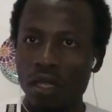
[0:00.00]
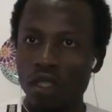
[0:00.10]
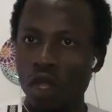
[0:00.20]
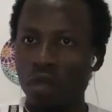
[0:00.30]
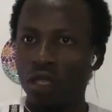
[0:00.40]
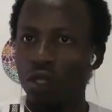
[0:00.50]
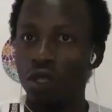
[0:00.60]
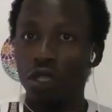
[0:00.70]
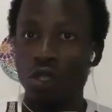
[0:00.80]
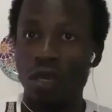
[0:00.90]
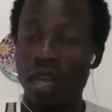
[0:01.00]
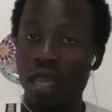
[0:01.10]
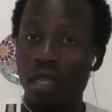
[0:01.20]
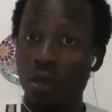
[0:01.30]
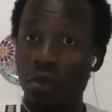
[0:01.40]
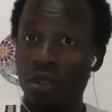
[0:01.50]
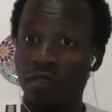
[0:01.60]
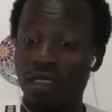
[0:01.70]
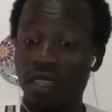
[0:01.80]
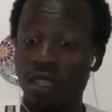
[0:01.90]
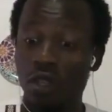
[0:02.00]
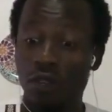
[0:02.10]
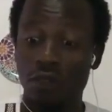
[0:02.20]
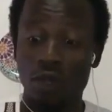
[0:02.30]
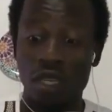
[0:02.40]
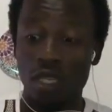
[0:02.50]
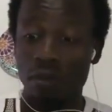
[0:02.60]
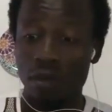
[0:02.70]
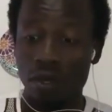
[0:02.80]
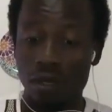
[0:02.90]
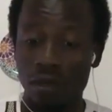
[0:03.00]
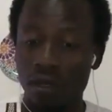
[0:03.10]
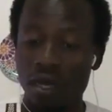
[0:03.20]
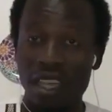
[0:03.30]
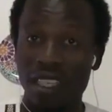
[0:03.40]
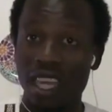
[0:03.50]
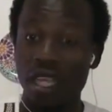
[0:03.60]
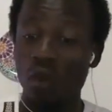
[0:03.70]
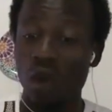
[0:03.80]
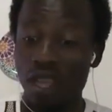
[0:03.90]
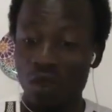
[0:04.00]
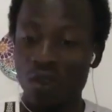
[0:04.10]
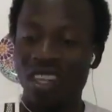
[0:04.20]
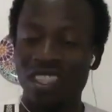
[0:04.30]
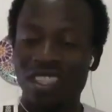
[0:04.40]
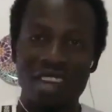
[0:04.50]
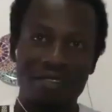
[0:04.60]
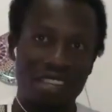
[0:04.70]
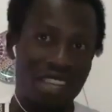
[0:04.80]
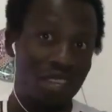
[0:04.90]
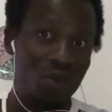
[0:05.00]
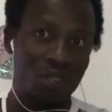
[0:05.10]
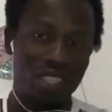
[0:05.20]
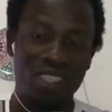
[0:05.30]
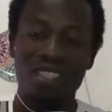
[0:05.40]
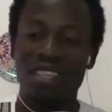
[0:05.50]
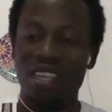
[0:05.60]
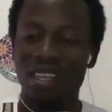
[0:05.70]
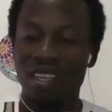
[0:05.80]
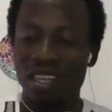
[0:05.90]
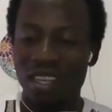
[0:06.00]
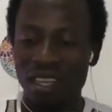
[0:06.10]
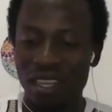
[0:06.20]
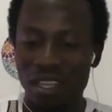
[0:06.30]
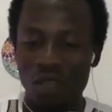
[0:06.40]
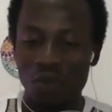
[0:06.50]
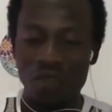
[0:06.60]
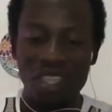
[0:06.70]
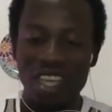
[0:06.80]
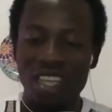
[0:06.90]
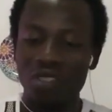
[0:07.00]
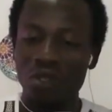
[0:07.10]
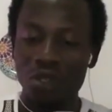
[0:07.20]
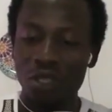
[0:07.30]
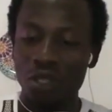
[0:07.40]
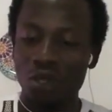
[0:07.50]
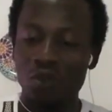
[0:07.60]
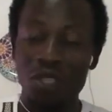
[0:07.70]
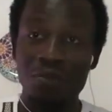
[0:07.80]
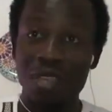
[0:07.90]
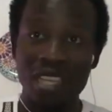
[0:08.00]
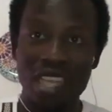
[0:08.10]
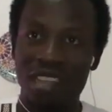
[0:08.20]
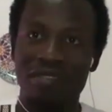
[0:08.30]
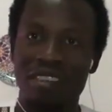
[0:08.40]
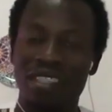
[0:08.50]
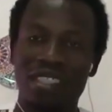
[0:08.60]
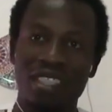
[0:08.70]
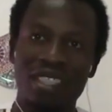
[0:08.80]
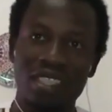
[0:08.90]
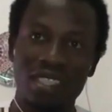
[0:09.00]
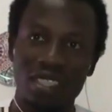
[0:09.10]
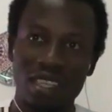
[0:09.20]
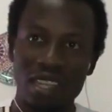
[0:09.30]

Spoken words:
Some institutions like the University of Johannesburg are trying to encourage Africans to register with the institution with many advantages.